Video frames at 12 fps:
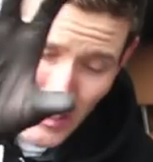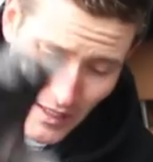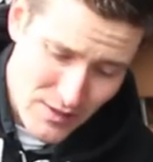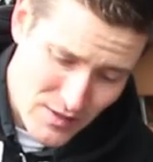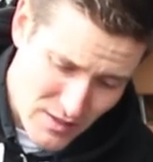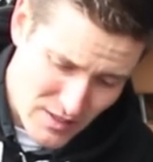
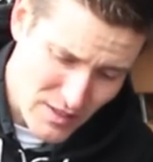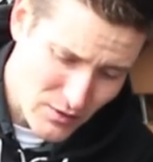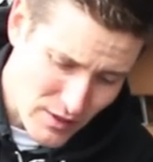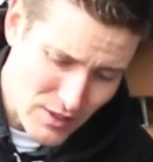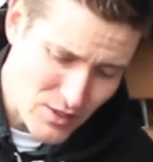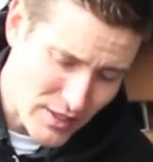This still
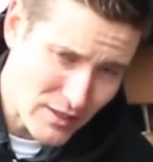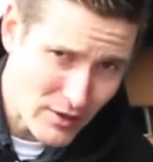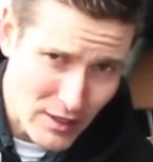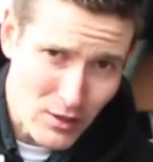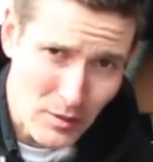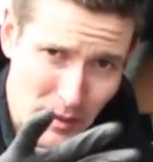does
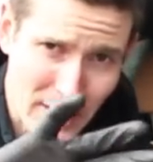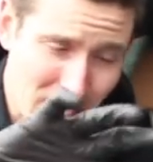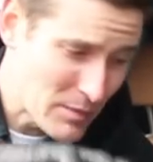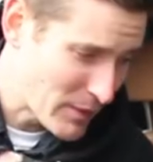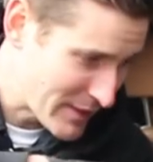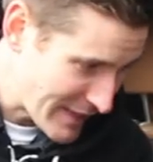generate a little bit of
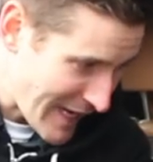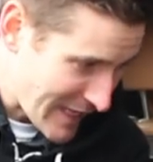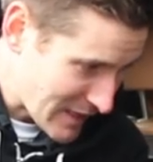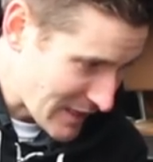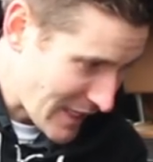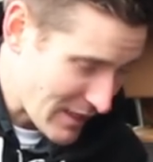heat, but
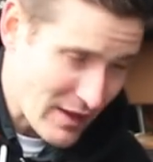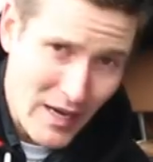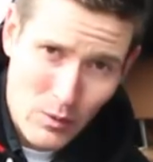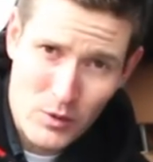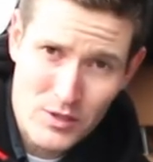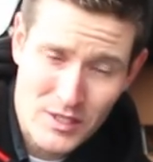not like
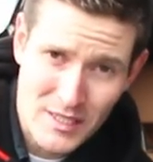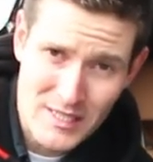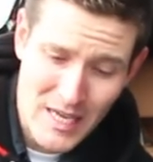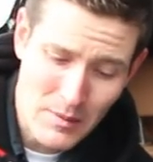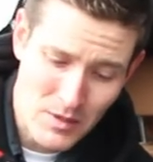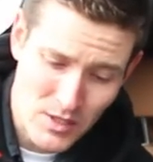that where it's going to
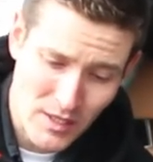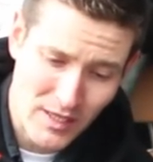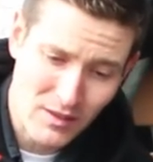damage it.